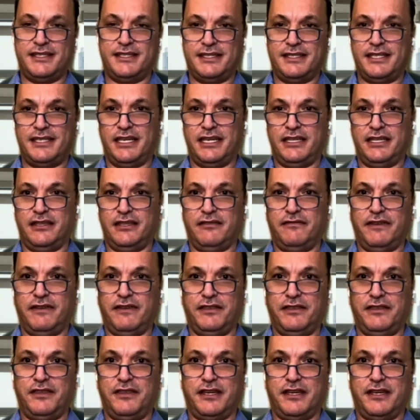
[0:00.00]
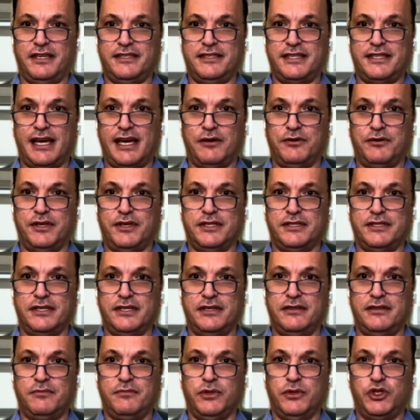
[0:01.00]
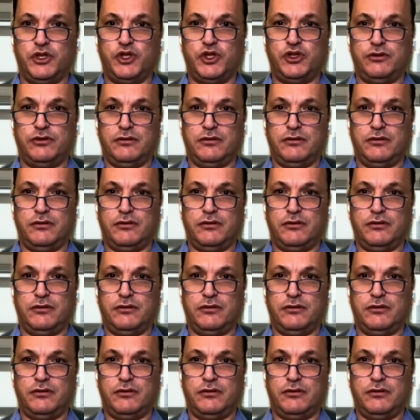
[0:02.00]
nice to see in Inventec is how does it